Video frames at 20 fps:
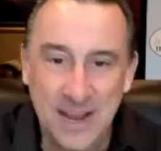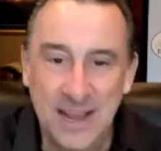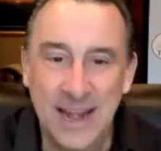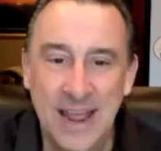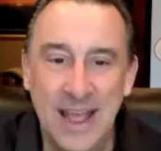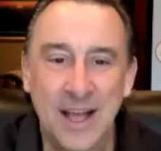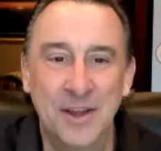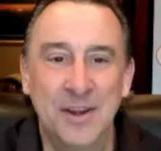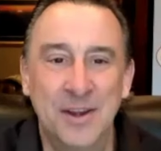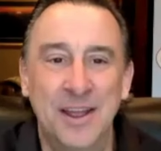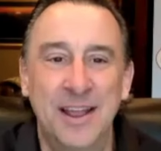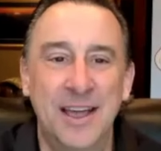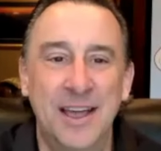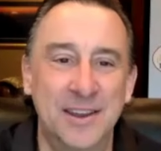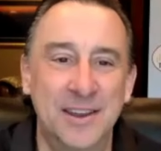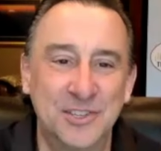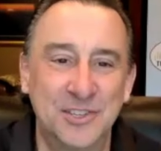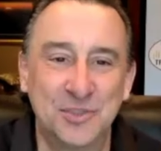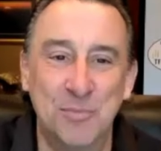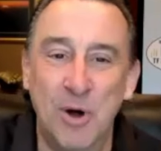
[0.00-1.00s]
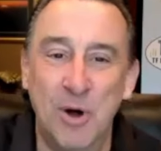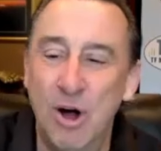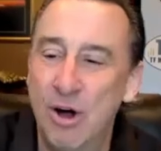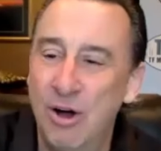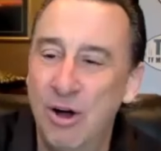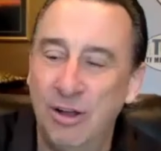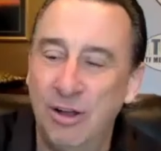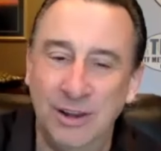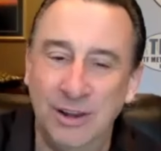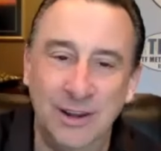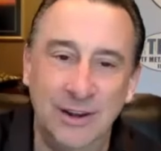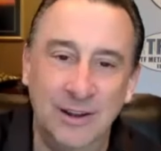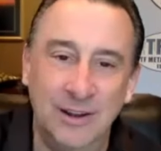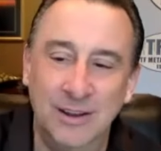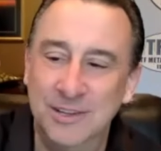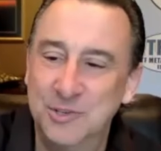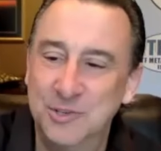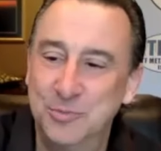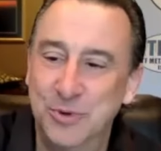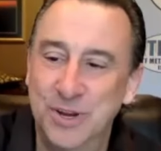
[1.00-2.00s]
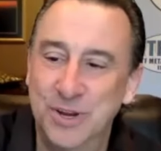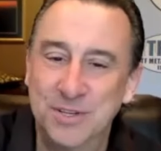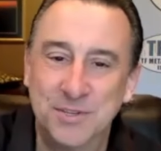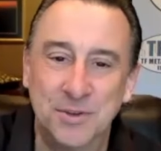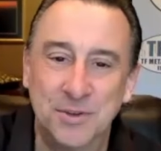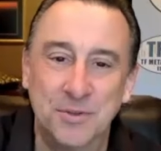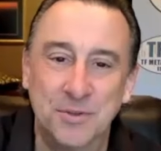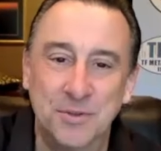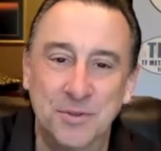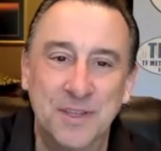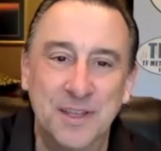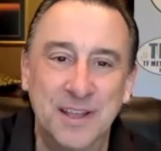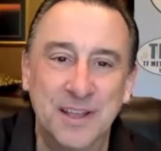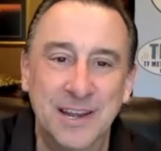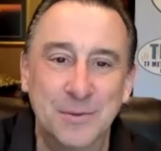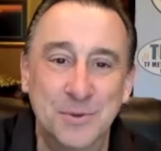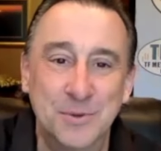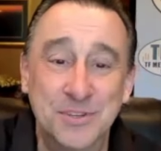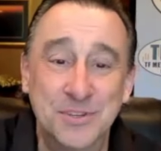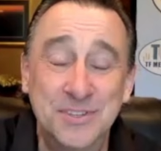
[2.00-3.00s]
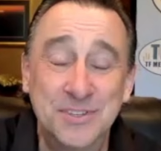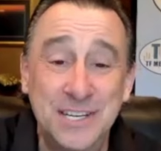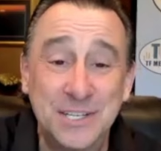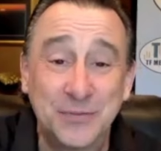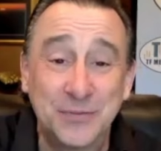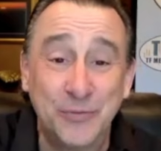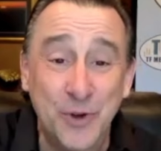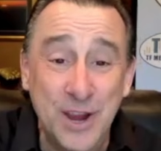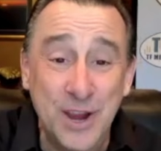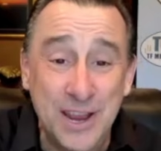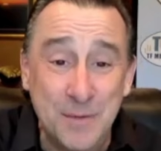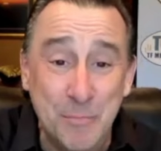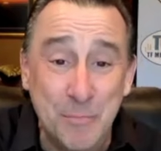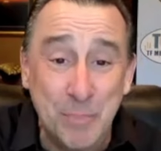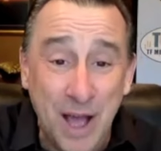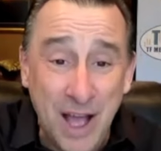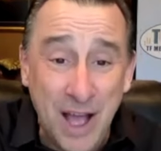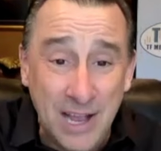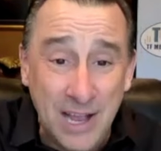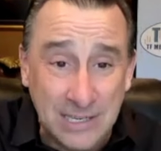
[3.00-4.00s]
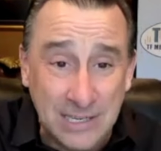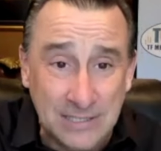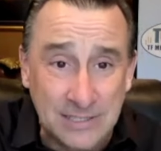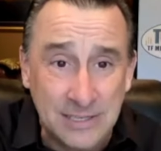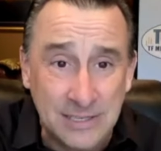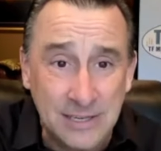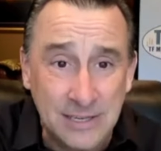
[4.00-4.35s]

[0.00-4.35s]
it out and I got a small little espresso thing and it was six friggin' bucks.